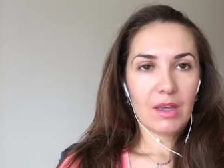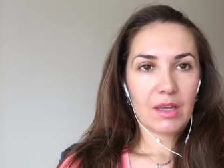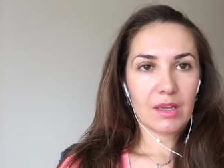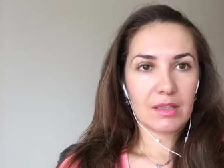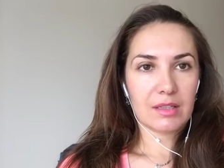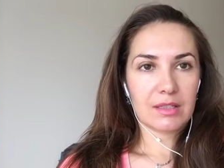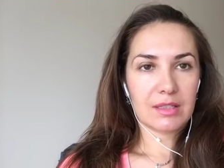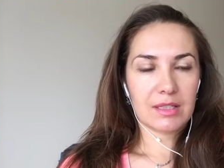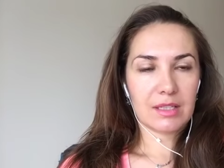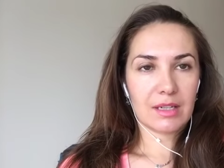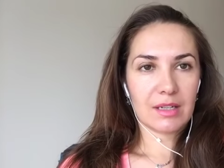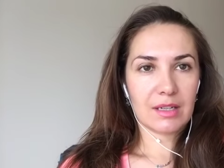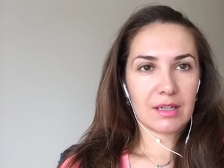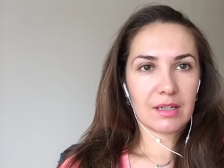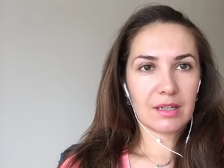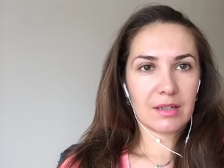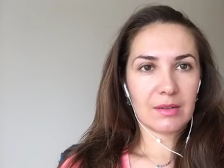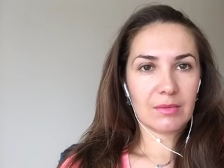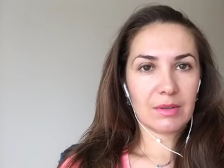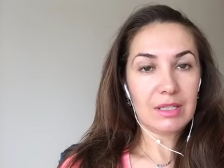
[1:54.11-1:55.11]
It's
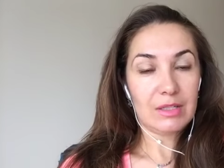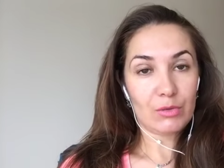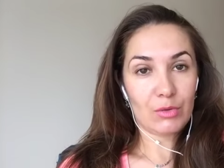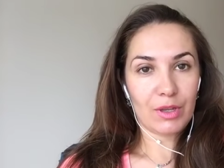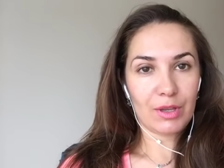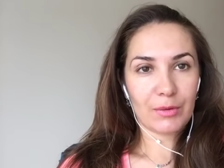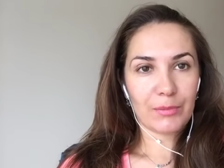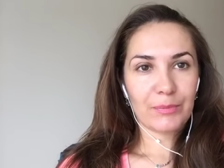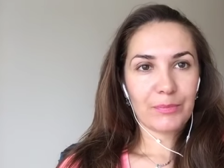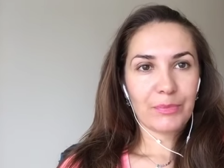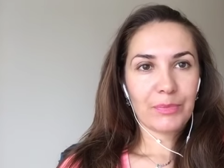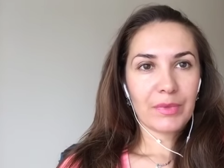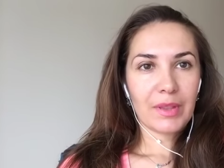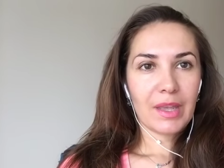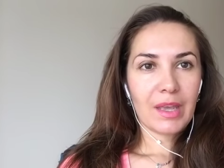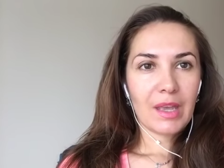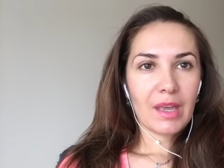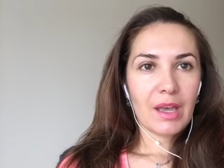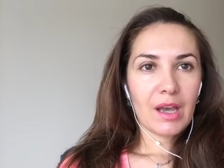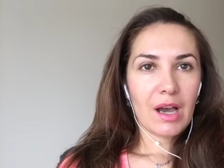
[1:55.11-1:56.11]
real.
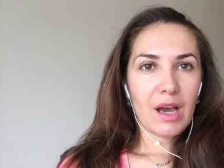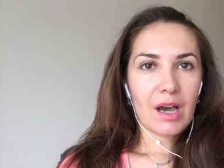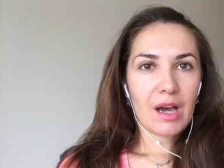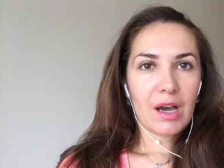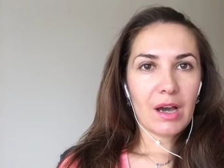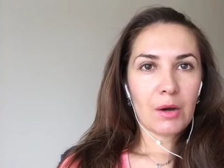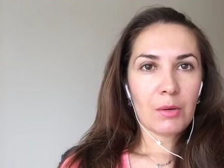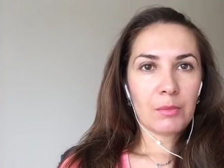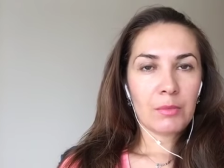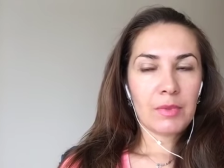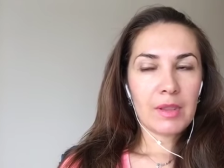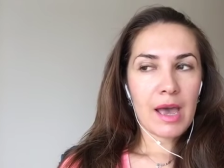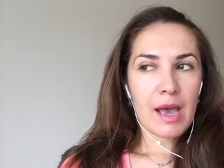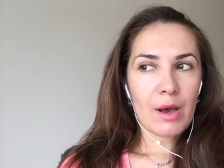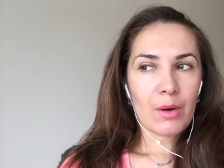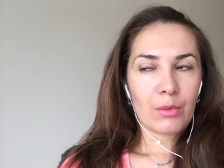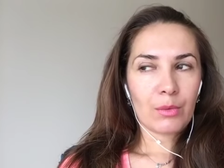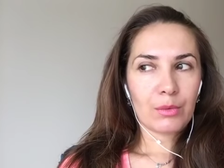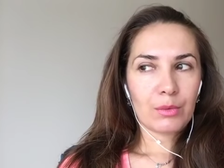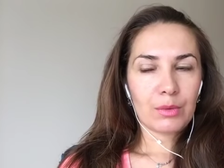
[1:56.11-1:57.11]
Now,
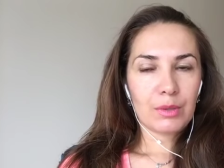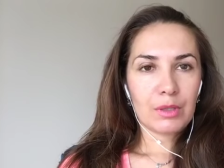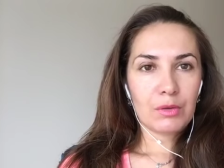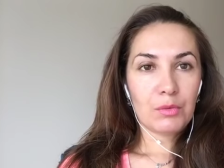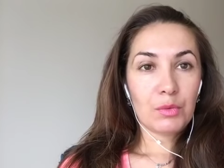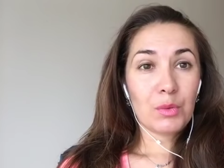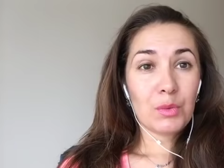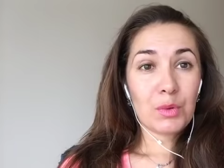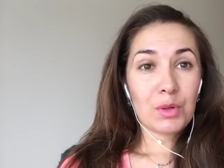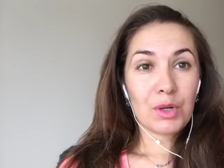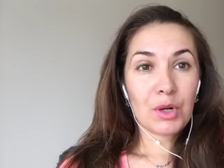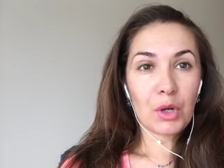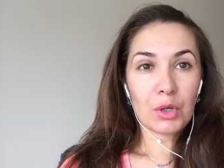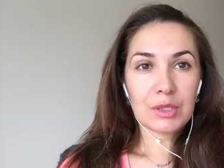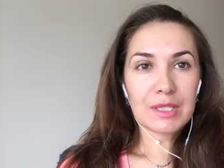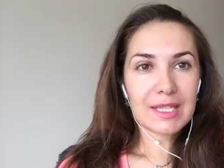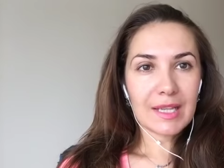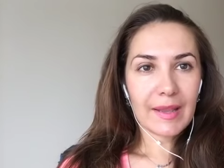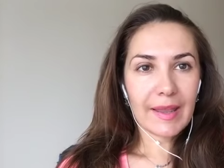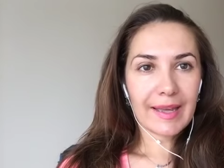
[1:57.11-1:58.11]
if you were
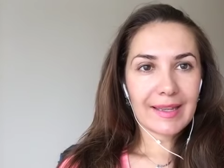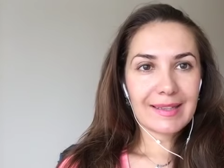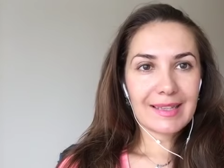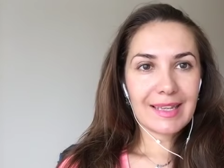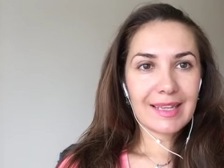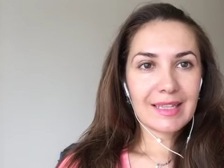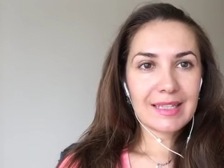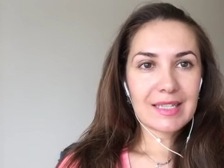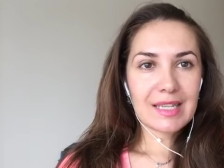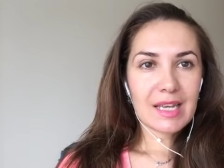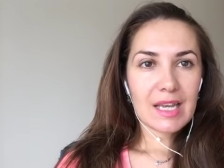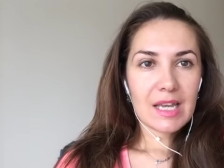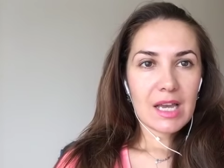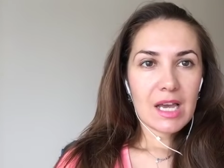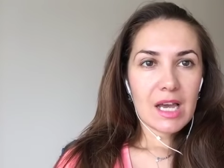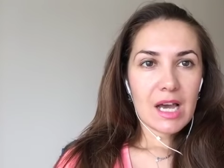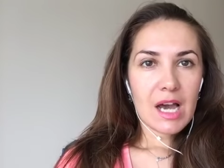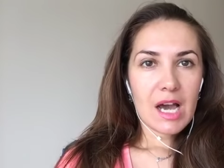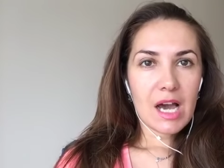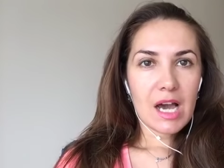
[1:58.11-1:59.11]
not selected,
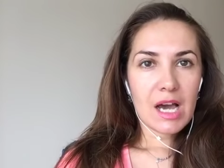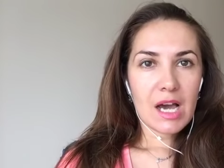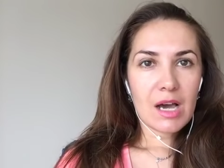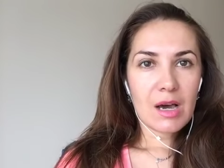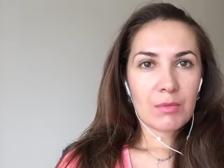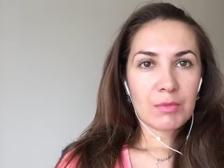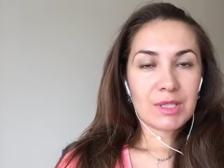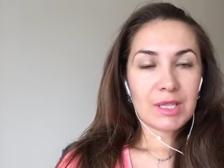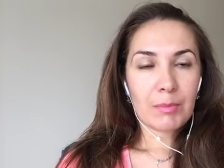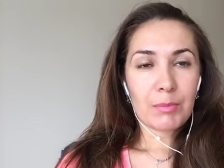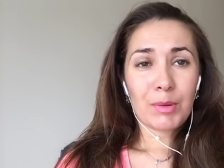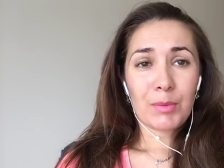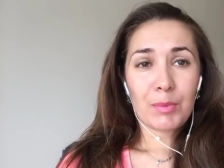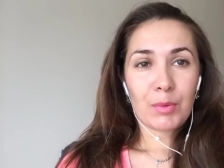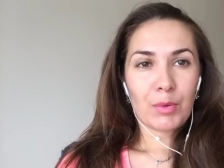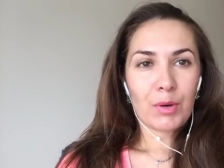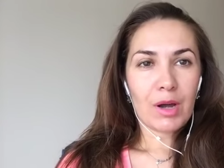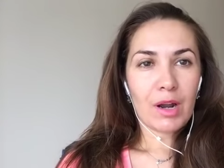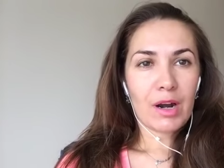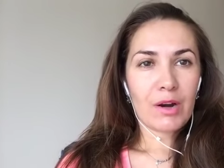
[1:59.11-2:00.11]
some
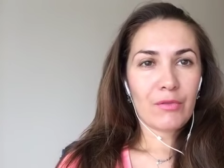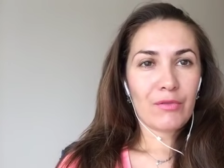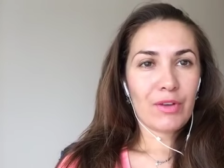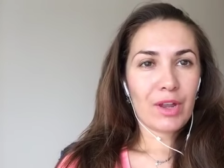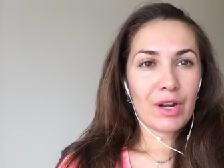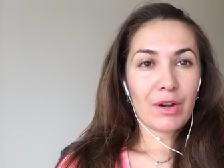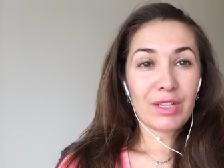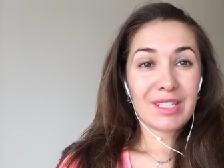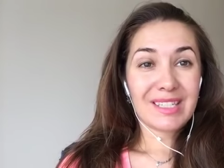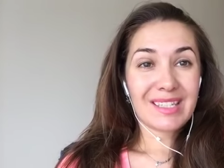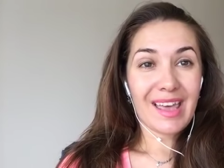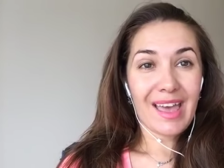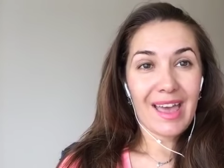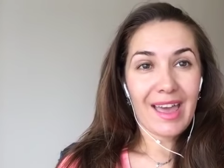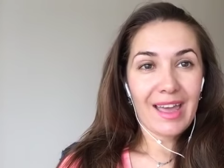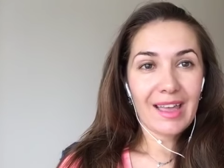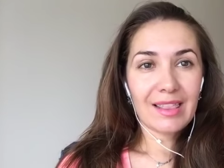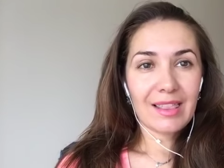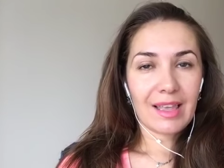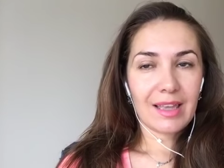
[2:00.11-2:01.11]
people are very
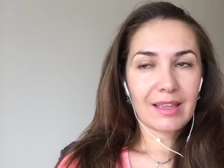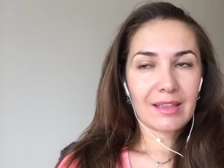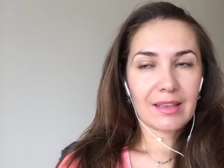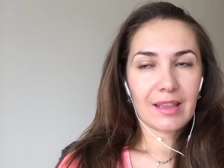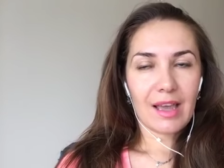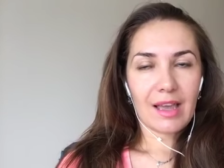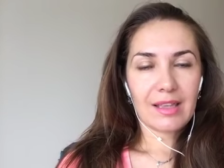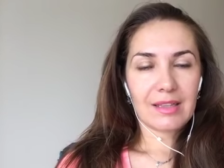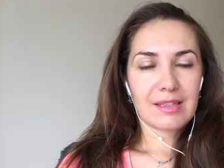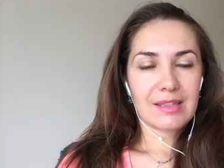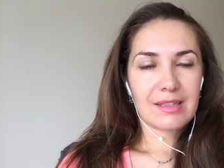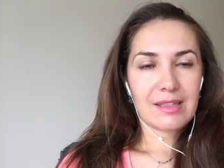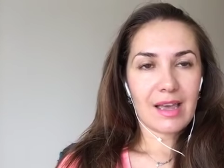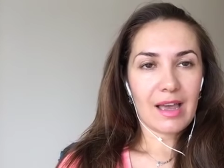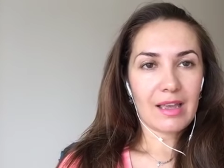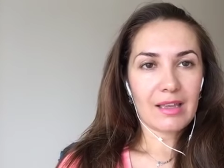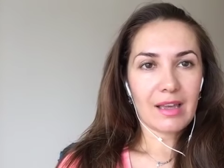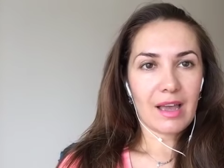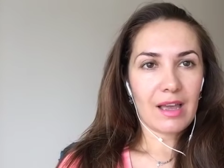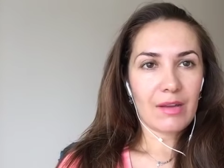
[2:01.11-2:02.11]
sad. Like
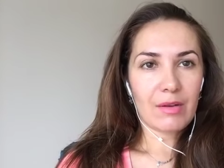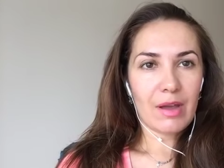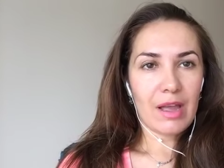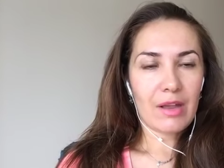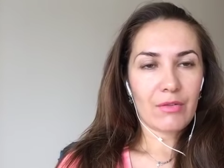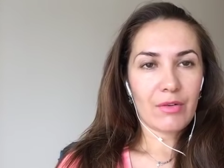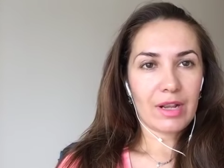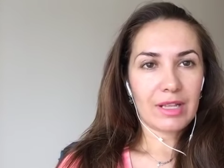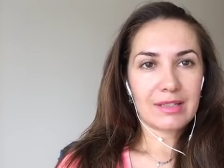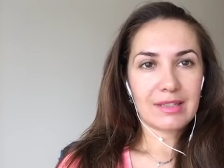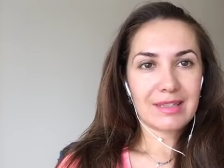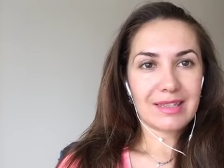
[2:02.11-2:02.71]
I read